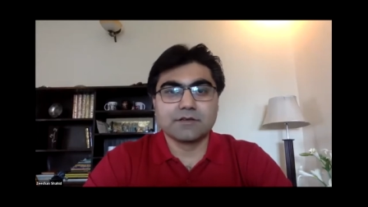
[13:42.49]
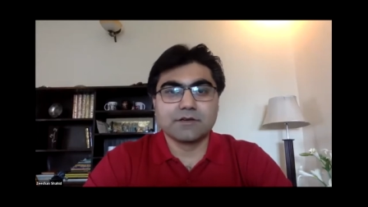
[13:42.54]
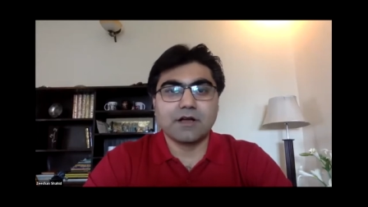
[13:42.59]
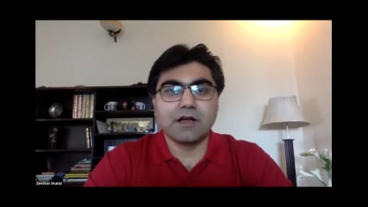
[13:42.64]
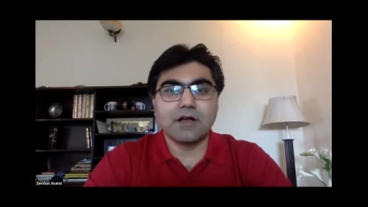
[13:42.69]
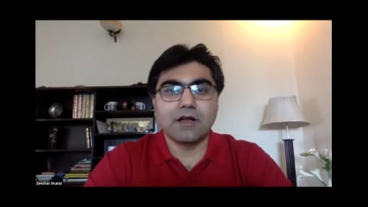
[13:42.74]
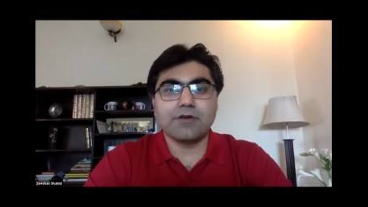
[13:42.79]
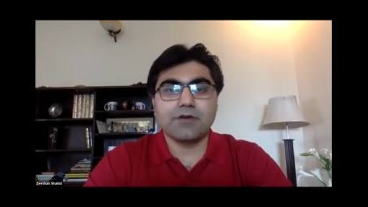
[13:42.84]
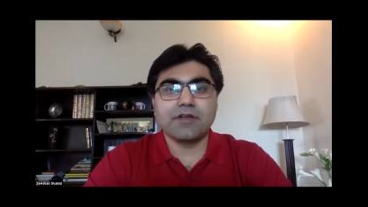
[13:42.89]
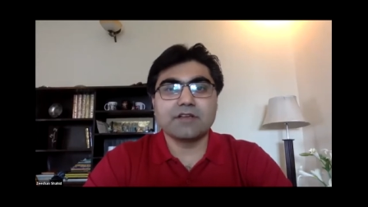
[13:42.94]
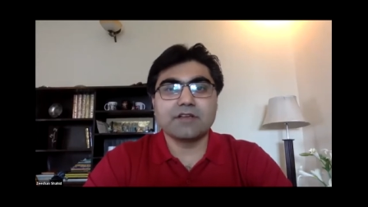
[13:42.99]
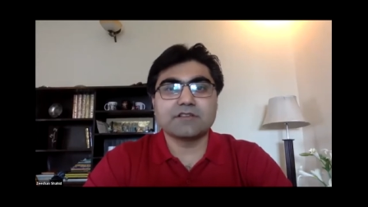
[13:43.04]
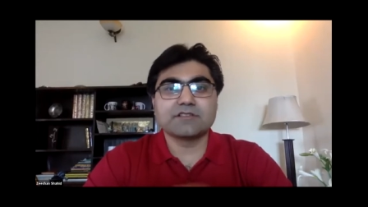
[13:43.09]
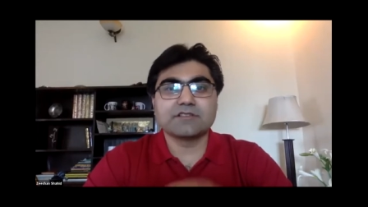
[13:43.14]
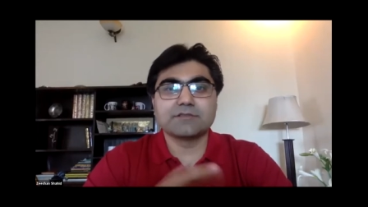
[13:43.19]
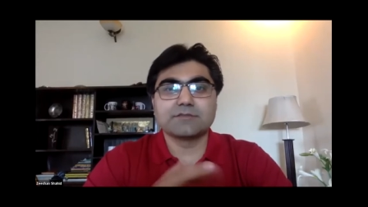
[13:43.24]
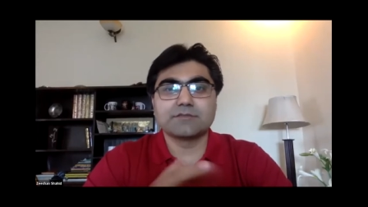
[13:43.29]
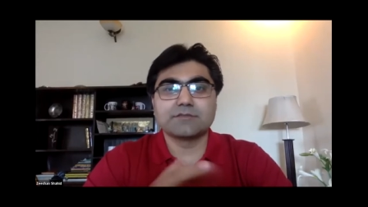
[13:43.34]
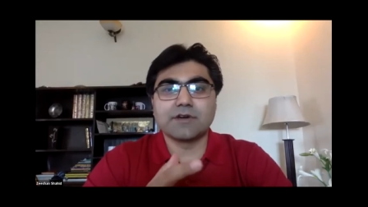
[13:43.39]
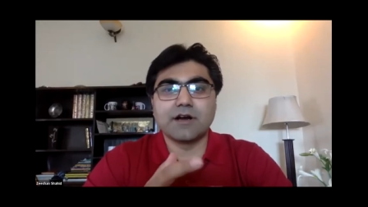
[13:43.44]
How can a
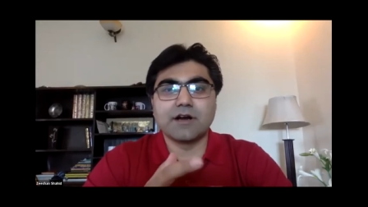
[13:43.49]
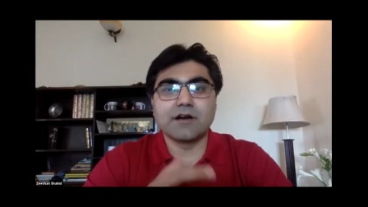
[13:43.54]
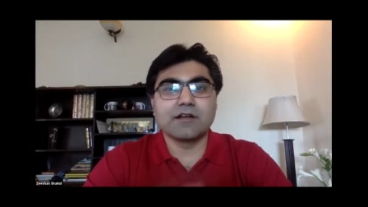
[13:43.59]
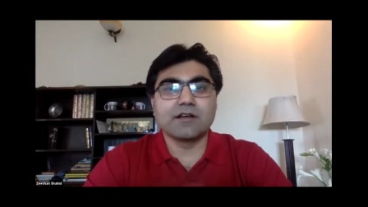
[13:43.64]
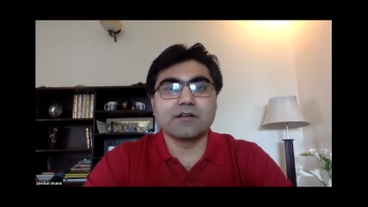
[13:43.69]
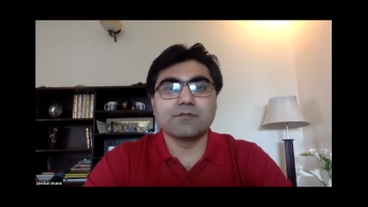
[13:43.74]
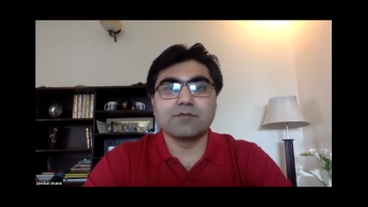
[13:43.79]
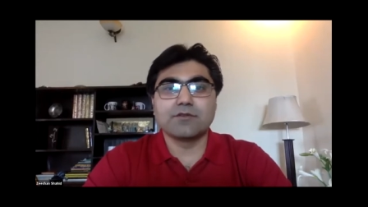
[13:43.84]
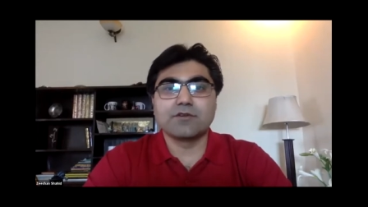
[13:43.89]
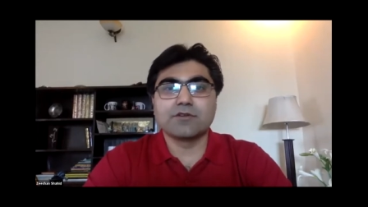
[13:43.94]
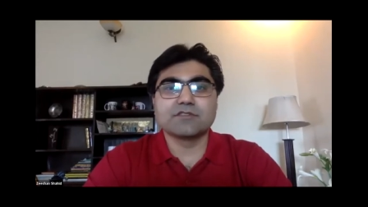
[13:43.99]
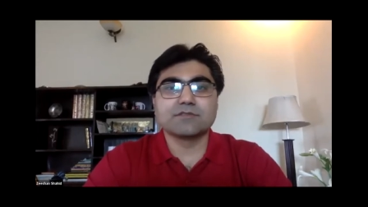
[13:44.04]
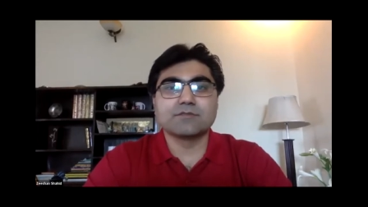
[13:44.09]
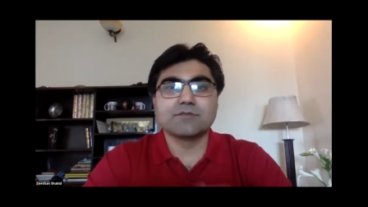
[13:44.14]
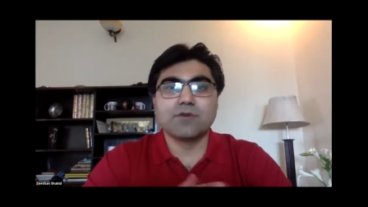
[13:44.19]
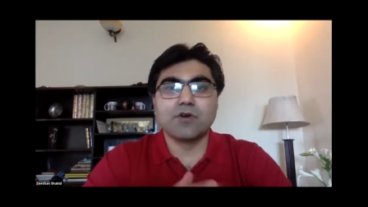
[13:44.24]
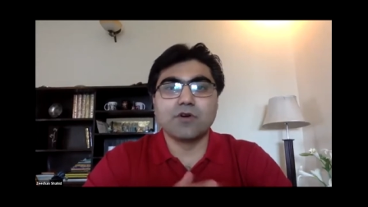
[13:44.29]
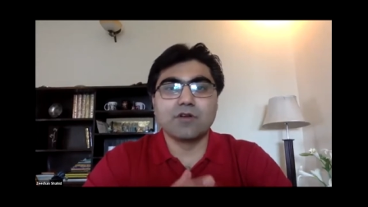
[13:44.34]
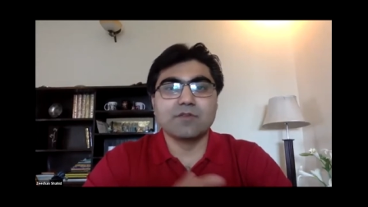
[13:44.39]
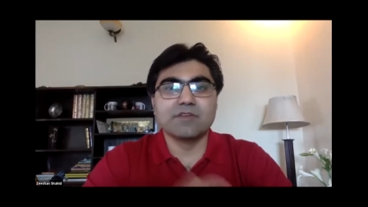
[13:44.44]
startup or a
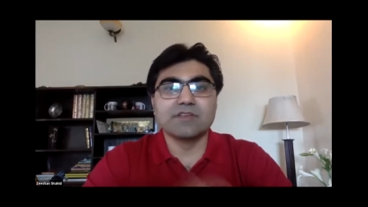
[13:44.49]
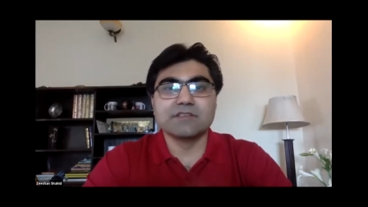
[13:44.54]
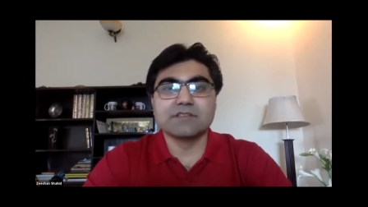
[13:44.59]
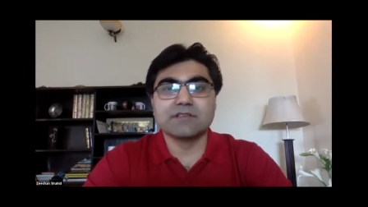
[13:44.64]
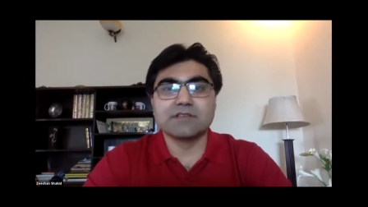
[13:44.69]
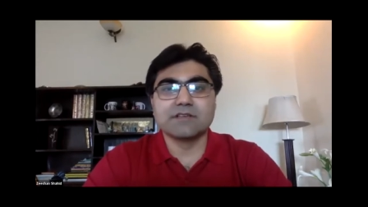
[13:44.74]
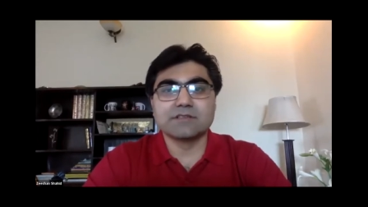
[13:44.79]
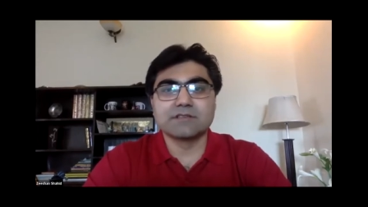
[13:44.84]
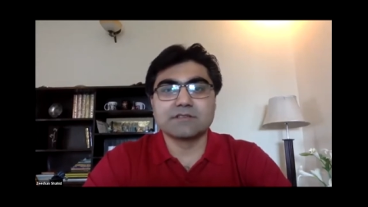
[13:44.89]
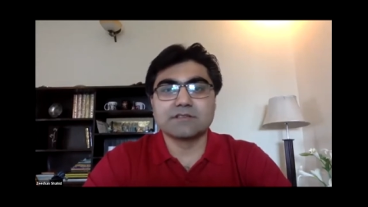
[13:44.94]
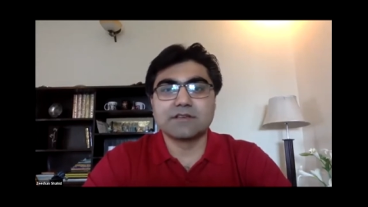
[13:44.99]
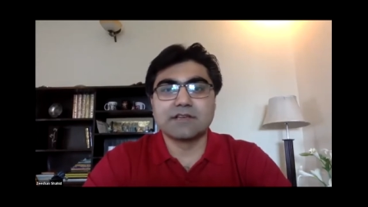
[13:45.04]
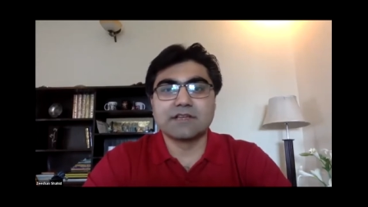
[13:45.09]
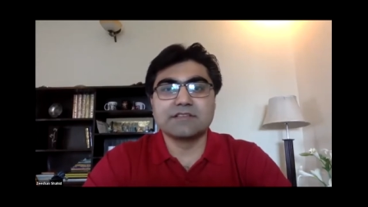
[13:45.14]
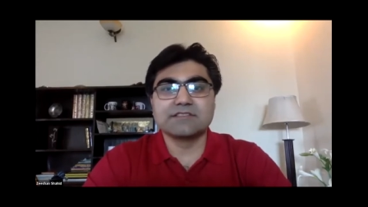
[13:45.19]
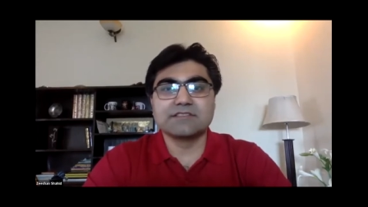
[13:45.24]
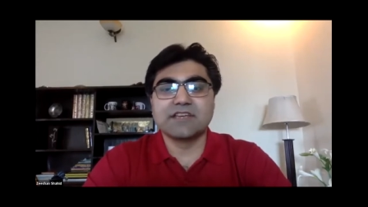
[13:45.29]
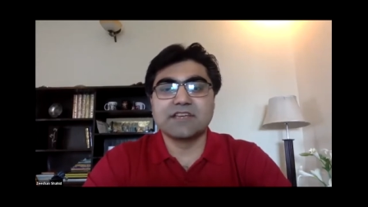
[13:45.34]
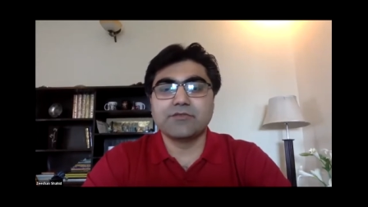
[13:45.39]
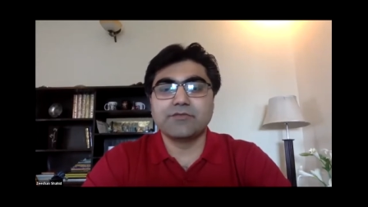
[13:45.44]
small business,
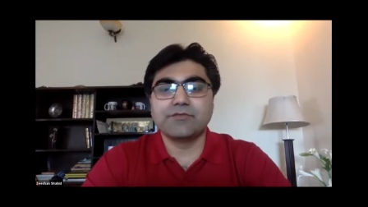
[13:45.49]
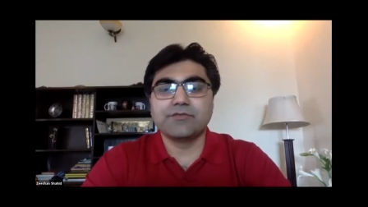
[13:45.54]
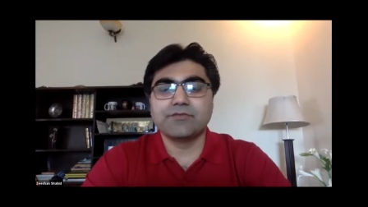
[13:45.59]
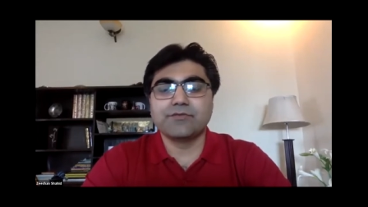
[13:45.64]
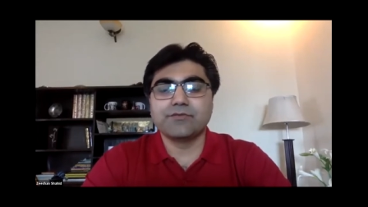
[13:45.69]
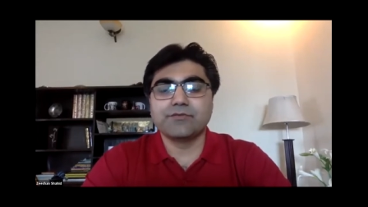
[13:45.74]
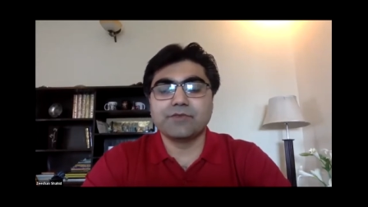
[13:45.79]
let's say, if,